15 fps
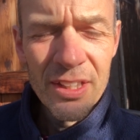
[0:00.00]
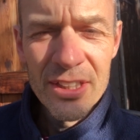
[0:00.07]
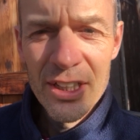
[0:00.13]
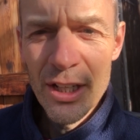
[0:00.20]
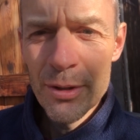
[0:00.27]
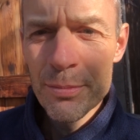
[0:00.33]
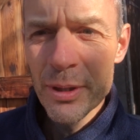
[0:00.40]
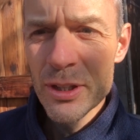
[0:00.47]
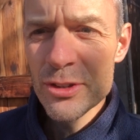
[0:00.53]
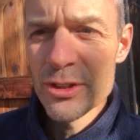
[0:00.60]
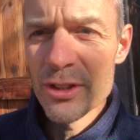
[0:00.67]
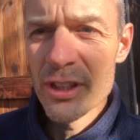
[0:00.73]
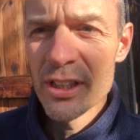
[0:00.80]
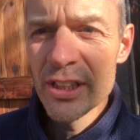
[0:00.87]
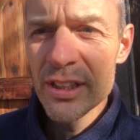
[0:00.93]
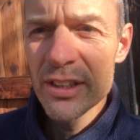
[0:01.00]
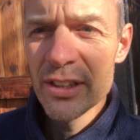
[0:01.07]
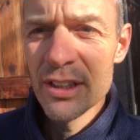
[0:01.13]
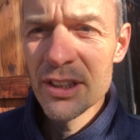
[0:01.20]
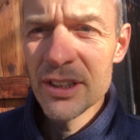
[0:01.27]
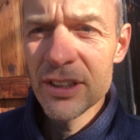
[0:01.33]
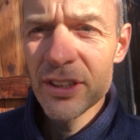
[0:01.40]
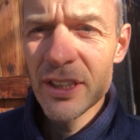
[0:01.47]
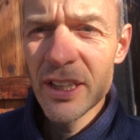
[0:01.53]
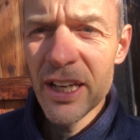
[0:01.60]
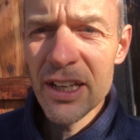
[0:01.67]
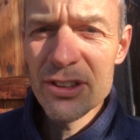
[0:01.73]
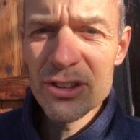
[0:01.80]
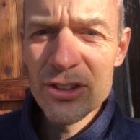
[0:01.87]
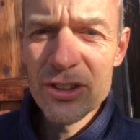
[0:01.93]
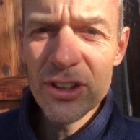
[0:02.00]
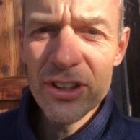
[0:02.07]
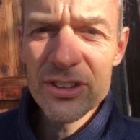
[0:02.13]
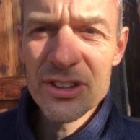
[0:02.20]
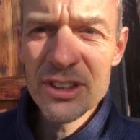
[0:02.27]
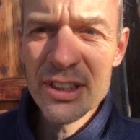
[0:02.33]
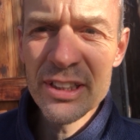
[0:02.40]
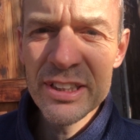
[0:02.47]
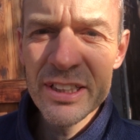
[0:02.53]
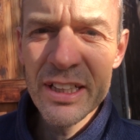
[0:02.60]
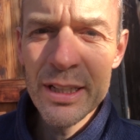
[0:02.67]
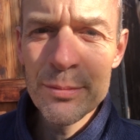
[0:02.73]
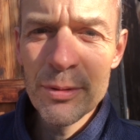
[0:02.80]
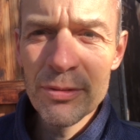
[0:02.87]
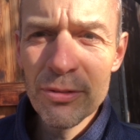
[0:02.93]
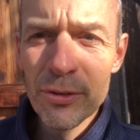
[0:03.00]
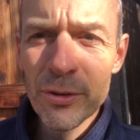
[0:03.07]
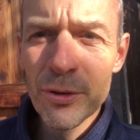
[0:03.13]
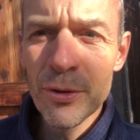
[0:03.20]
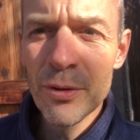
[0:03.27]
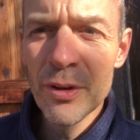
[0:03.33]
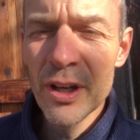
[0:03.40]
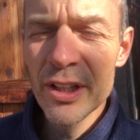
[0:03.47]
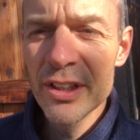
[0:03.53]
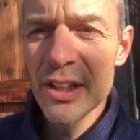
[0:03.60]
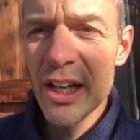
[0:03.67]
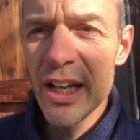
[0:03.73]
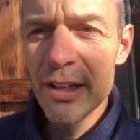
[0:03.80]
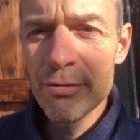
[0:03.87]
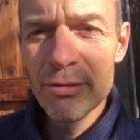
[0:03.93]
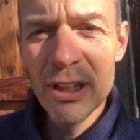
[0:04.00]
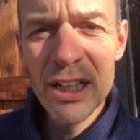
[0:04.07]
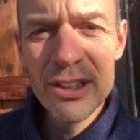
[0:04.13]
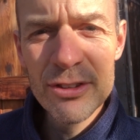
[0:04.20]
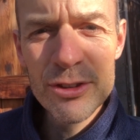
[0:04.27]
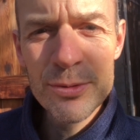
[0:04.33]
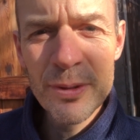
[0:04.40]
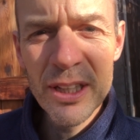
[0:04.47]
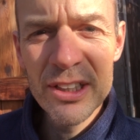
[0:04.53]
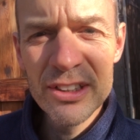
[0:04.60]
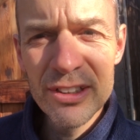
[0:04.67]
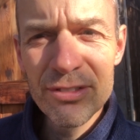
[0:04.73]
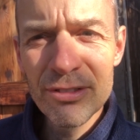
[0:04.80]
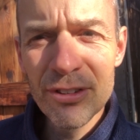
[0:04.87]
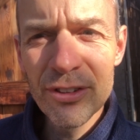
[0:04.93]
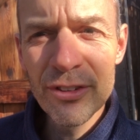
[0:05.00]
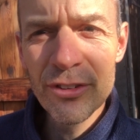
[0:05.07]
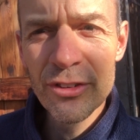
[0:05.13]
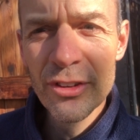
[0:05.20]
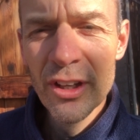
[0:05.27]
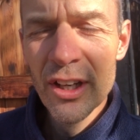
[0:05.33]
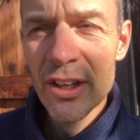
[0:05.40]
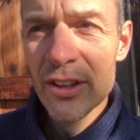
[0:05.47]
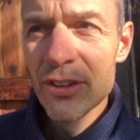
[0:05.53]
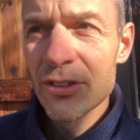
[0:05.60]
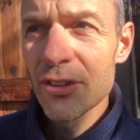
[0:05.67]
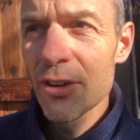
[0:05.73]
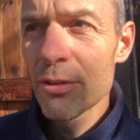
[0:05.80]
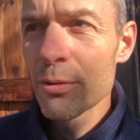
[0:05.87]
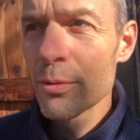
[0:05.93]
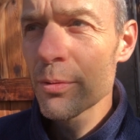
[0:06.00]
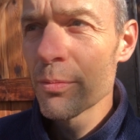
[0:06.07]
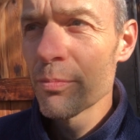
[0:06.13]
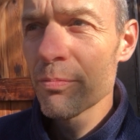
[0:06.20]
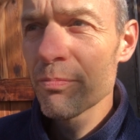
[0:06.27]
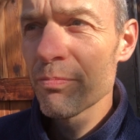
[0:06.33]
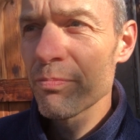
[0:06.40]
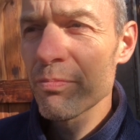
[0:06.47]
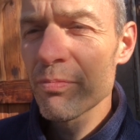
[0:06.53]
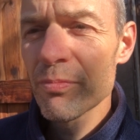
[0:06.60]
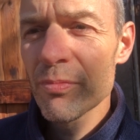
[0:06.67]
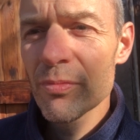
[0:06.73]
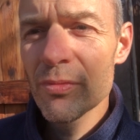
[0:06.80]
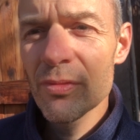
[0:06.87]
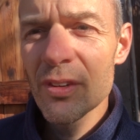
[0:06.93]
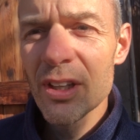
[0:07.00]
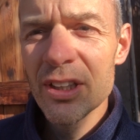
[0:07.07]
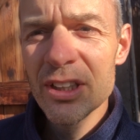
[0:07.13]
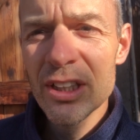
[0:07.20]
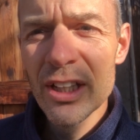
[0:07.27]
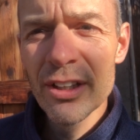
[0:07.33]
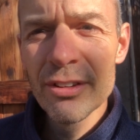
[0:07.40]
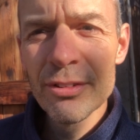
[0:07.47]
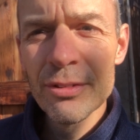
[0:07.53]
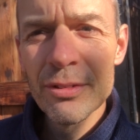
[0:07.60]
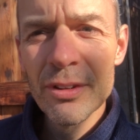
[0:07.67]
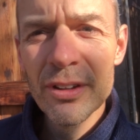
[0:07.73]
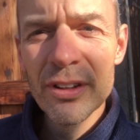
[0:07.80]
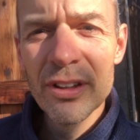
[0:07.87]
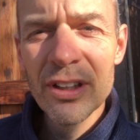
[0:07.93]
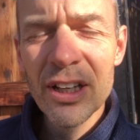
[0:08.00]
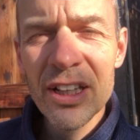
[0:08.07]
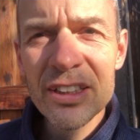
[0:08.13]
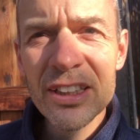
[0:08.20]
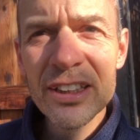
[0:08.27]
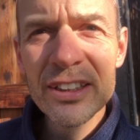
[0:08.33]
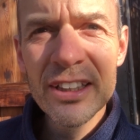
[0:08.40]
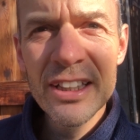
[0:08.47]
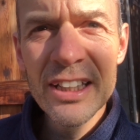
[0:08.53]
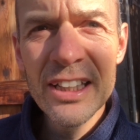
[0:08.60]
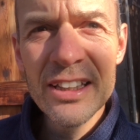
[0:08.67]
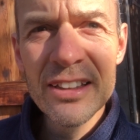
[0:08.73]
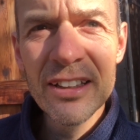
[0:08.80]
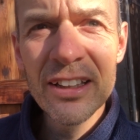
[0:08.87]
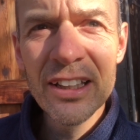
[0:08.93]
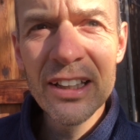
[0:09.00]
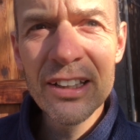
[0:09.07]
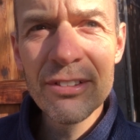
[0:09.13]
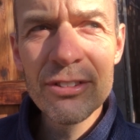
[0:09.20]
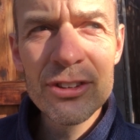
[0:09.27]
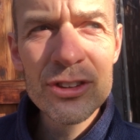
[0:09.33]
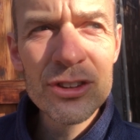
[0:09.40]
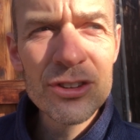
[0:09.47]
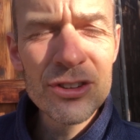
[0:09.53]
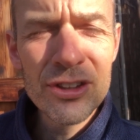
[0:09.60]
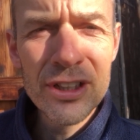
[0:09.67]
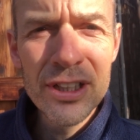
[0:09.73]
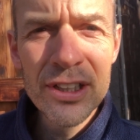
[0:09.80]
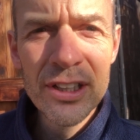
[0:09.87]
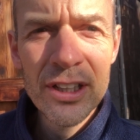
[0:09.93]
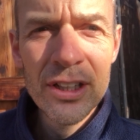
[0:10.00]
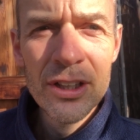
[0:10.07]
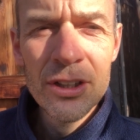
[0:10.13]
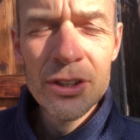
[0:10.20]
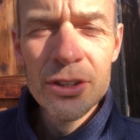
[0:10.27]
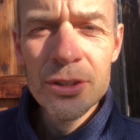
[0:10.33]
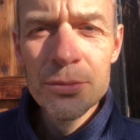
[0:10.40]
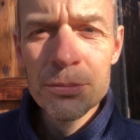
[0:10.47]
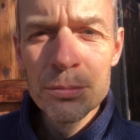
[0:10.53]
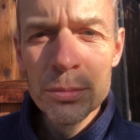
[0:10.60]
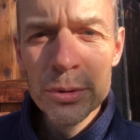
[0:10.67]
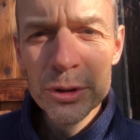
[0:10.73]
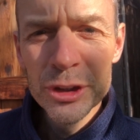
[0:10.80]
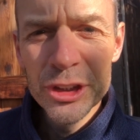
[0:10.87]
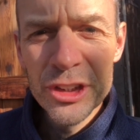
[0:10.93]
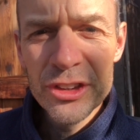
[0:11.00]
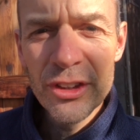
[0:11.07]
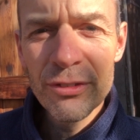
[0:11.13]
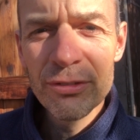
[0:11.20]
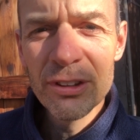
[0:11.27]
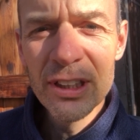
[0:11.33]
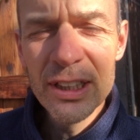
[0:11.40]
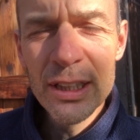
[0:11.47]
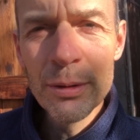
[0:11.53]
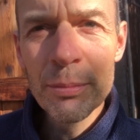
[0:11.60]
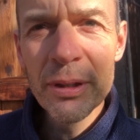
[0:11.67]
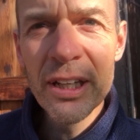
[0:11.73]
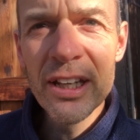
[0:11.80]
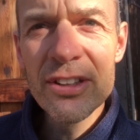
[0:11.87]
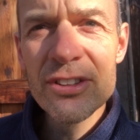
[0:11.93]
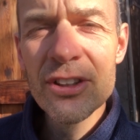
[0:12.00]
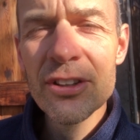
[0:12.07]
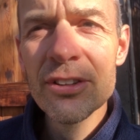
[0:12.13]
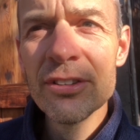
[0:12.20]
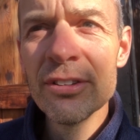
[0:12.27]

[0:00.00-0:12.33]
you know, because of the exercise I did the day before, and it really does make a difference. So, you know, I think the key thing here is to try and push yourself a little bit